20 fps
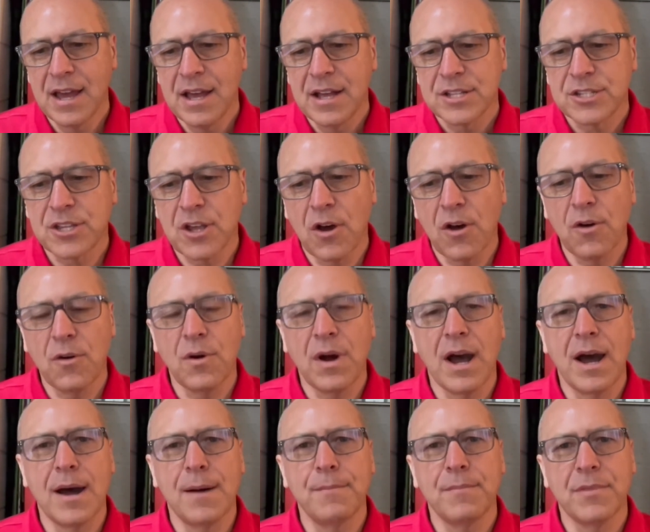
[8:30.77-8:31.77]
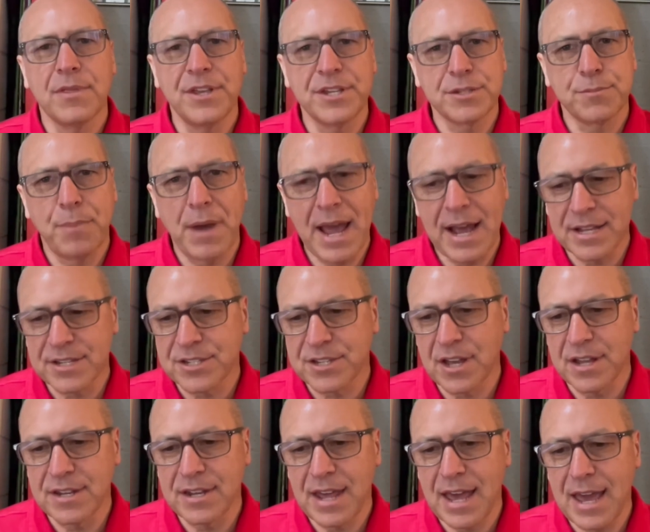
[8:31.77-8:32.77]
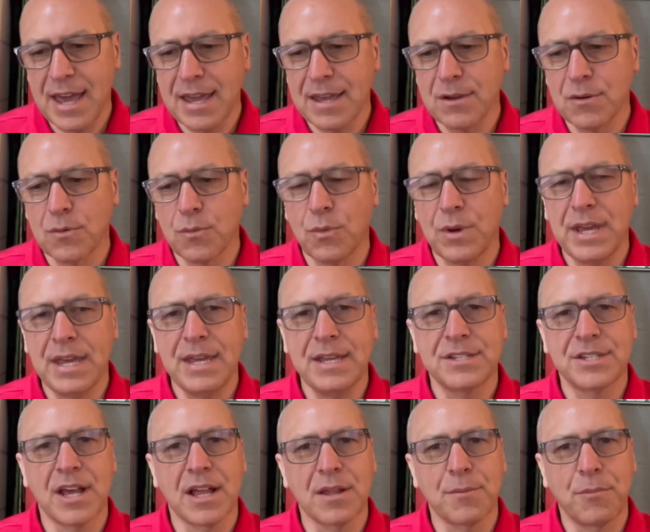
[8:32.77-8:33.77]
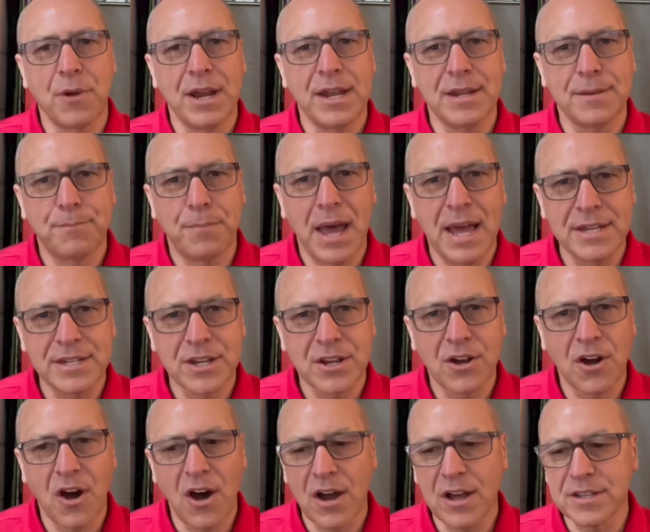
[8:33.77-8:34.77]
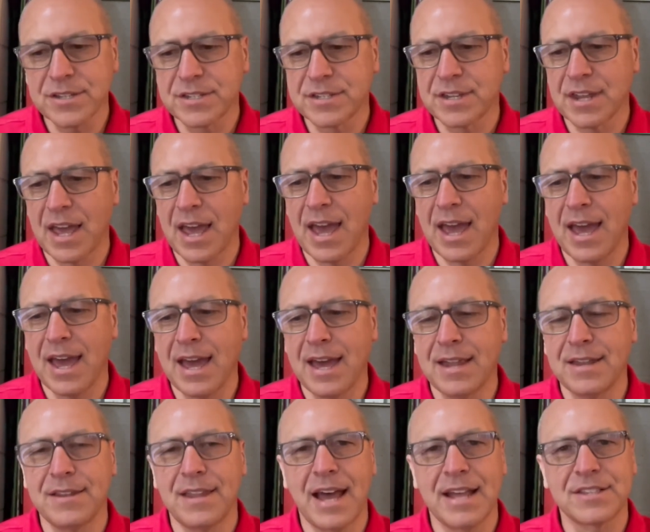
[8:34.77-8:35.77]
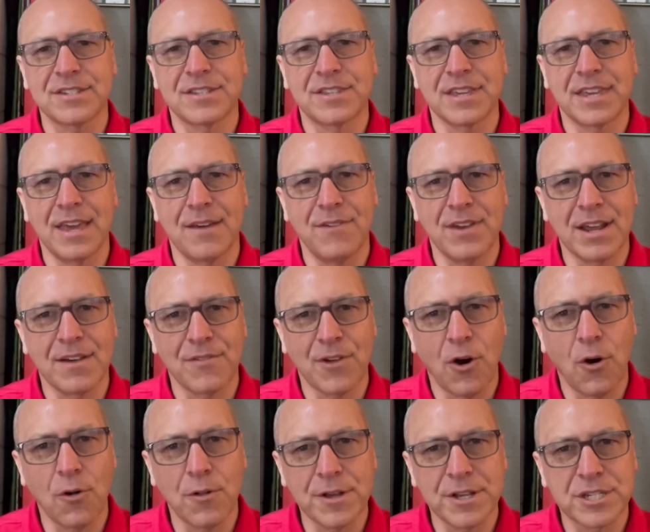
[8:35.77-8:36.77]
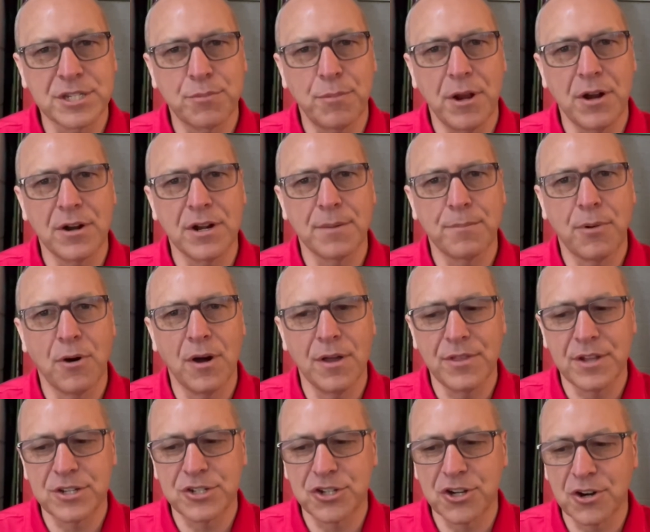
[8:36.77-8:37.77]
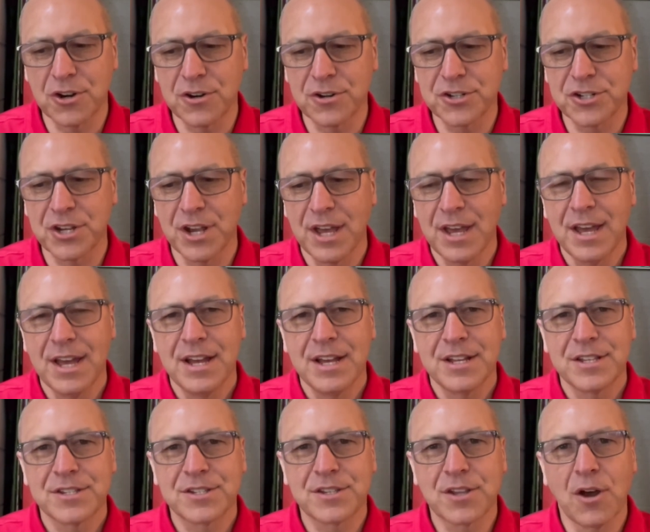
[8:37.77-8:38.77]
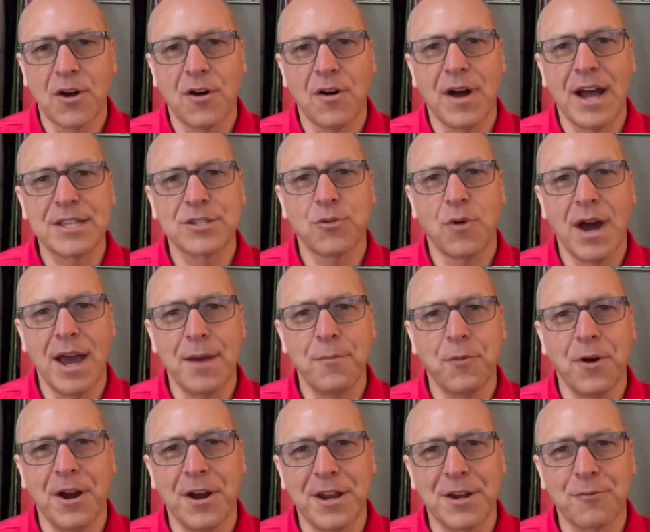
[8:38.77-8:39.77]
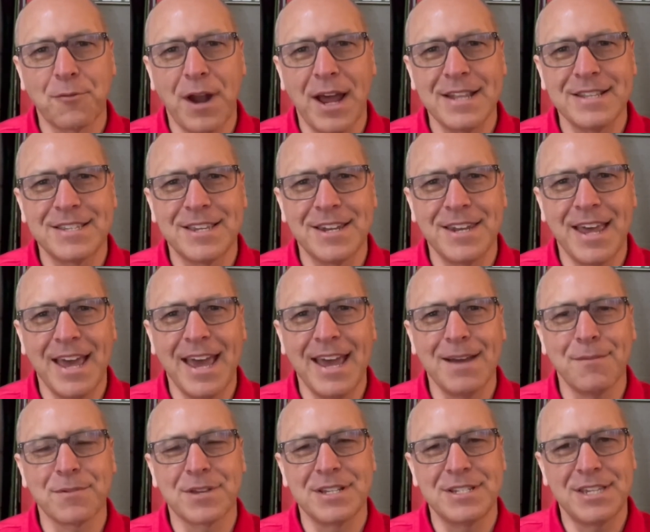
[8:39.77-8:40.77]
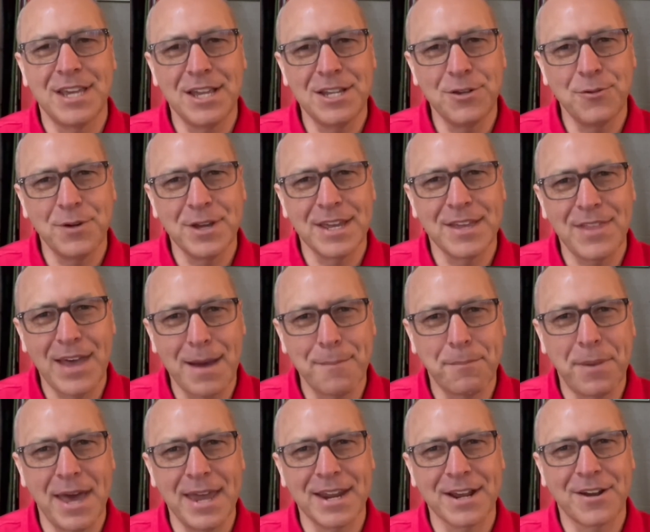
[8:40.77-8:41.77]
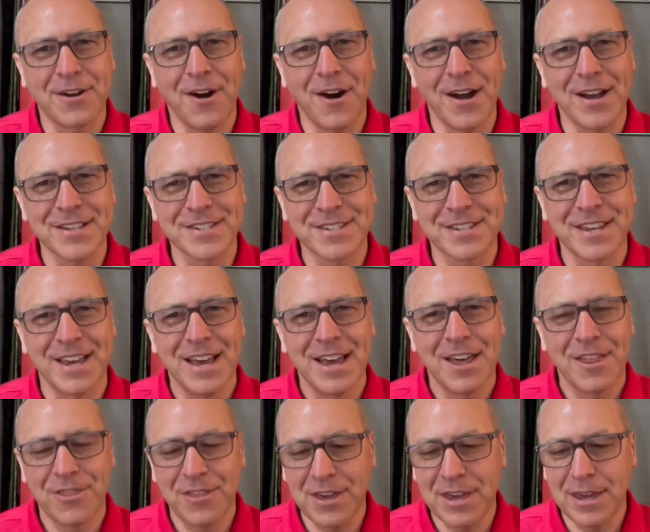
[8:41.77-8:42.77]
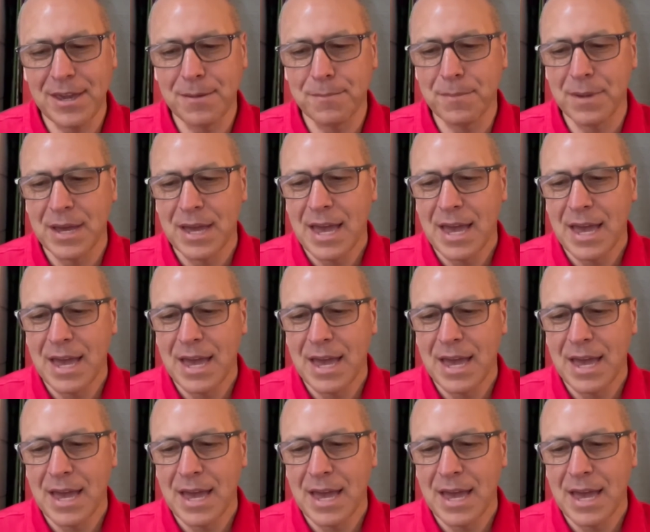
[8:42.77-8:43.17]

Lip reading: So this past Sunday, we celebrated Pentecost, and that's the giving of the Holy Spirit upon the church. So that's why I'm wearing red today. I'm continuing in that Pentecost theme.